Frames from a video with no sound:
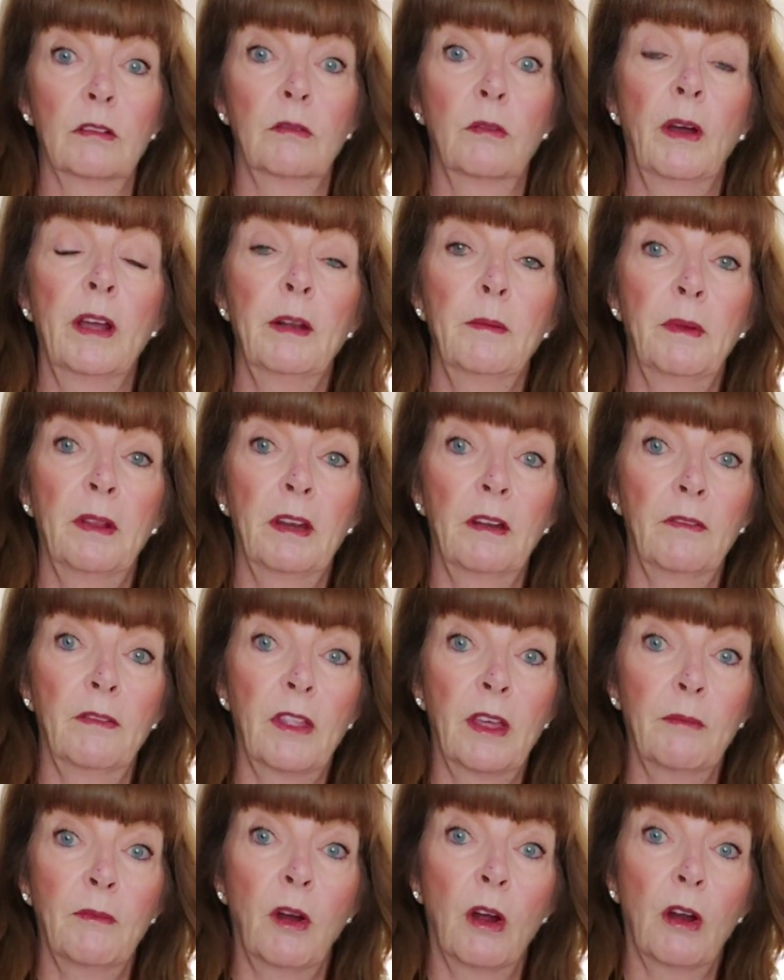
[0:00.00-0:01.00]
quite a bit of
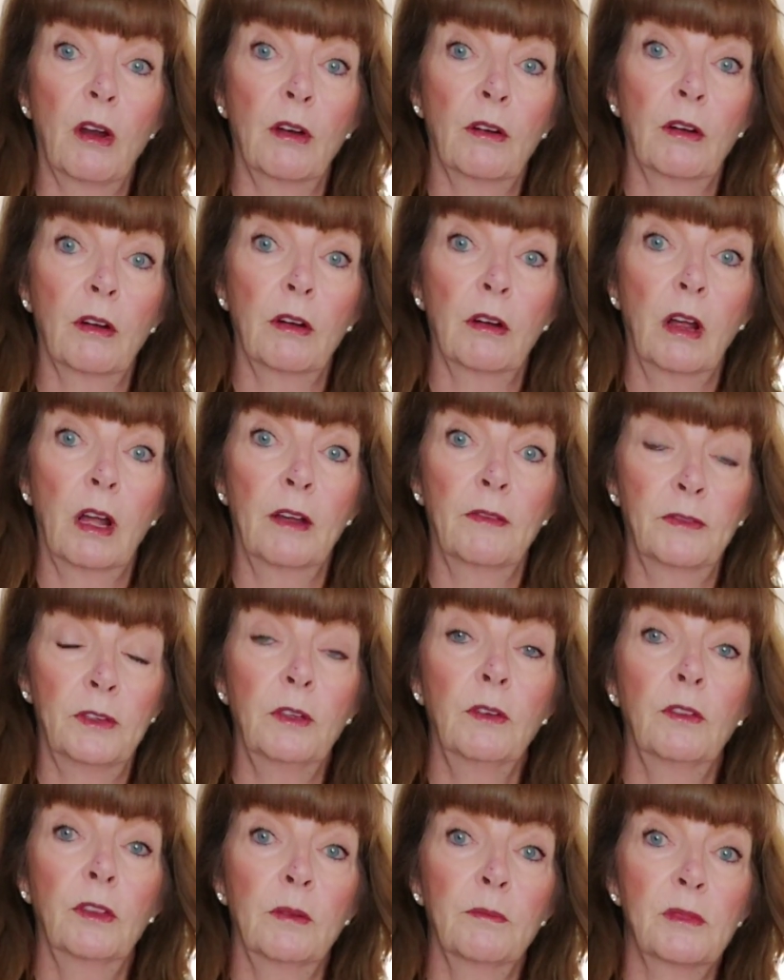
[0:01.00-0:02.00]
them a
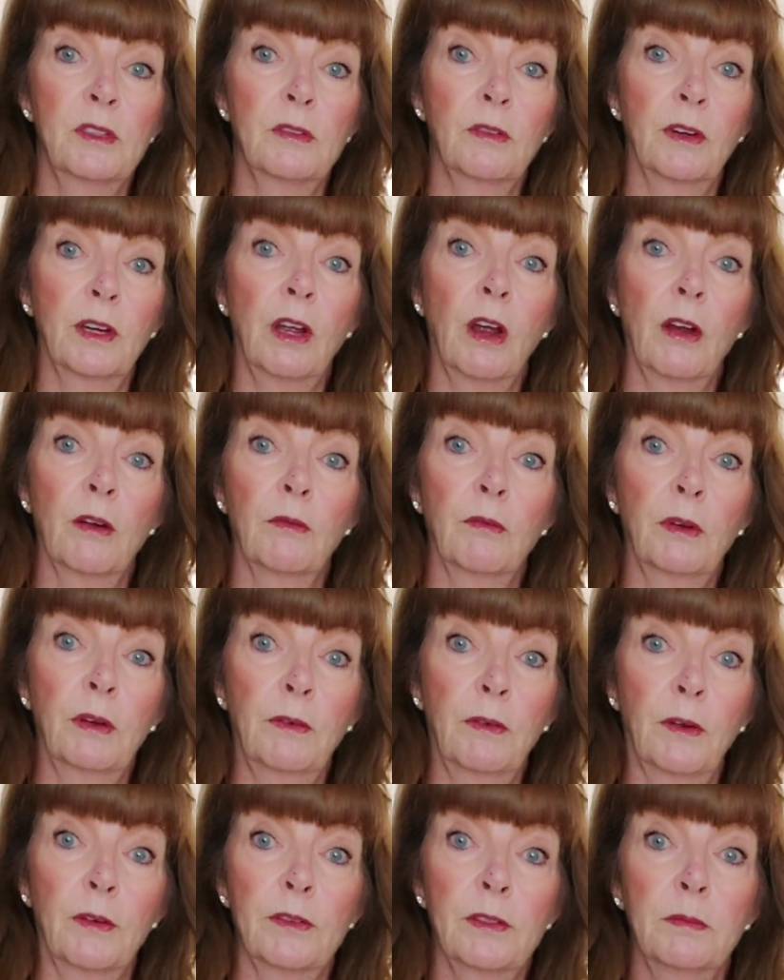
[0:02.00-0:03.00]
few of them are
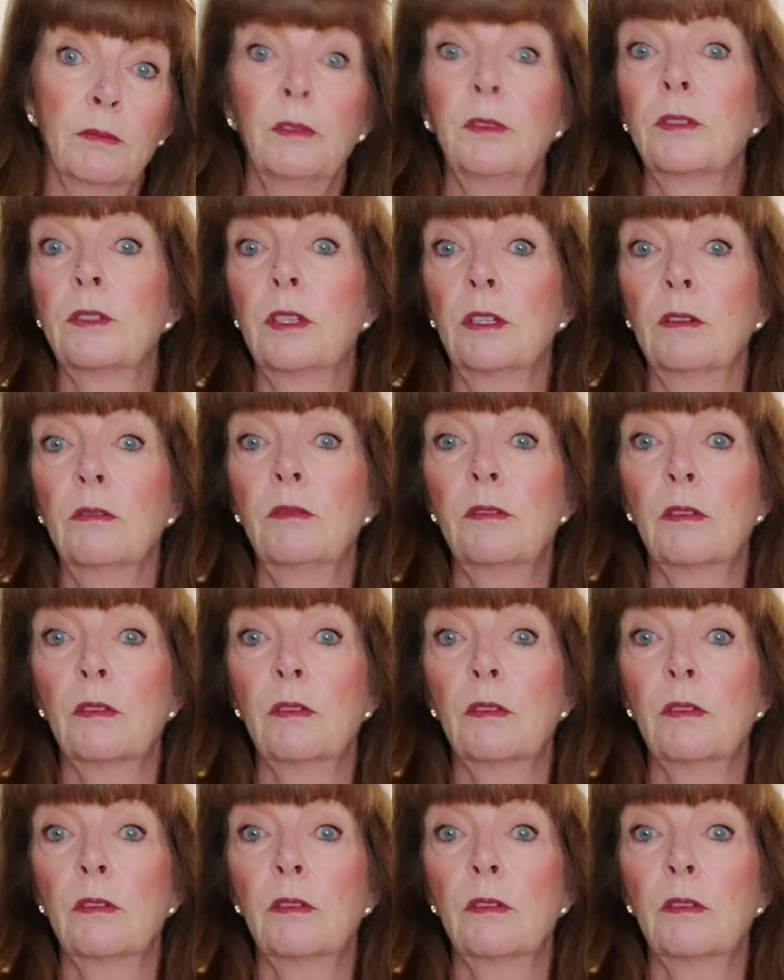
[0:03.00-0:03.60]
reversible too.